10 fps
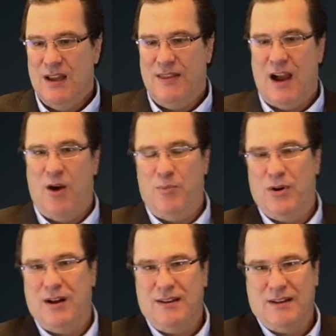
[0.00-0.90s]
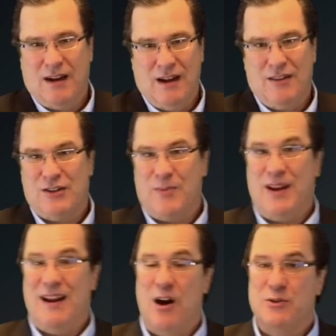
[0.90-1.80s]
The output, there's going to be
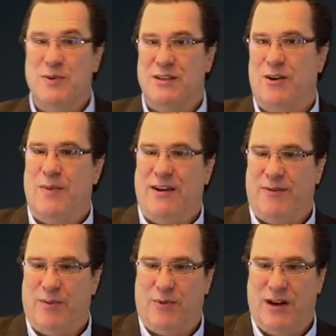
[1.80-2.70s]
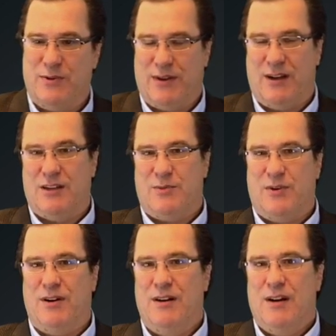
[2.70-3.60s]
announcements that are made from the bridge when the
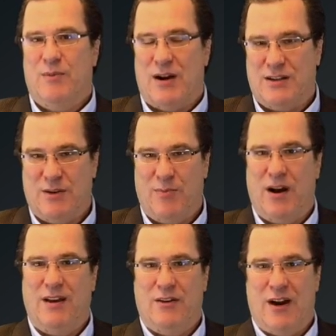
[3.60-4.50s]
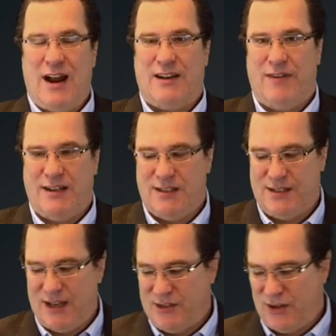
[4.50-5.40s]
customer presses a button or activates a
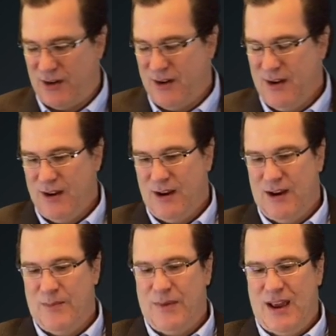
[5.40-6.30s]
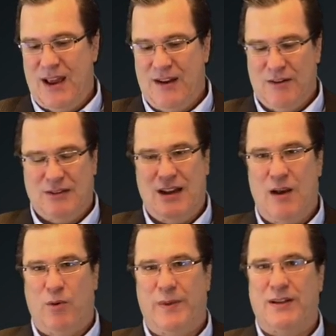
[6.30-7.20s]
sensor. And today
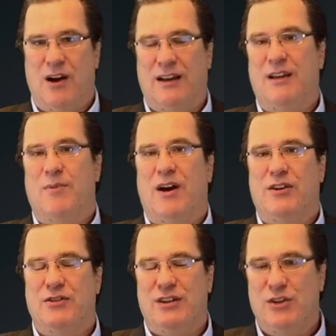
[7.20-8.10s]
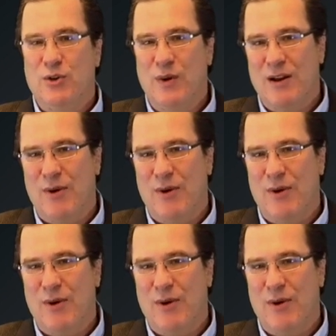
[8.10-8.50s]
we'll be talking about using two-way